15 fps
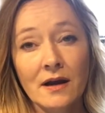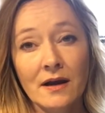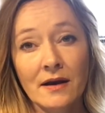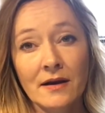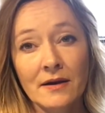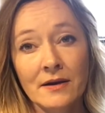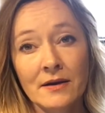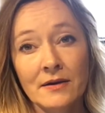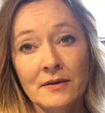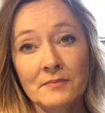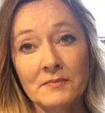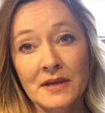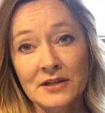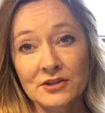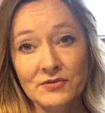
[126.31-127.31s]

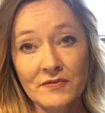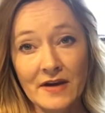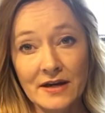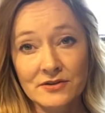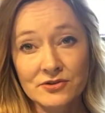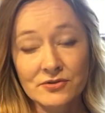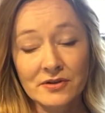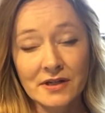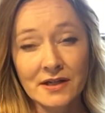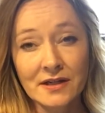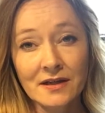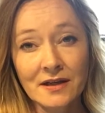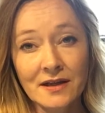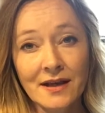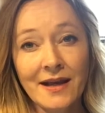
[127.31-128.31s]

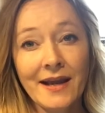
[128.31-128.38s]
manufacturing